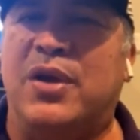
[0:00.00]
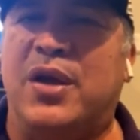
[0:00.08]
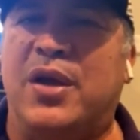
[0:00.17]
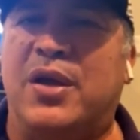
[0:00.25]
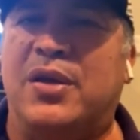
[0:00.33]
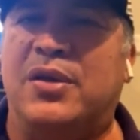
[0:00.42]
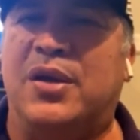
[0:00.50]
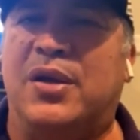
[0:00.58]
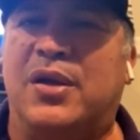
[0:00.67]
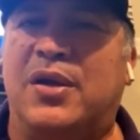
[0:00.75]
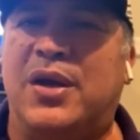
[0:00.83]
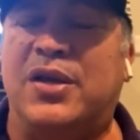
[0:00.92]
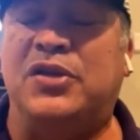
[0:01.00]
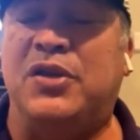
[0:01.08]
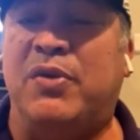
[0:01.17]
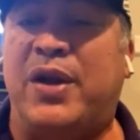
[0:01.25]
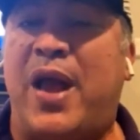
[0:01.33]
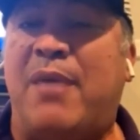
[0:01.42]
And let's see
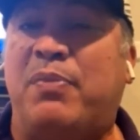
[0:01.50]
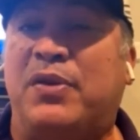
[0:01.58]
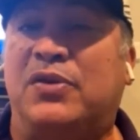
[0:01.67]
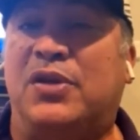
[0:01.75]
what happens.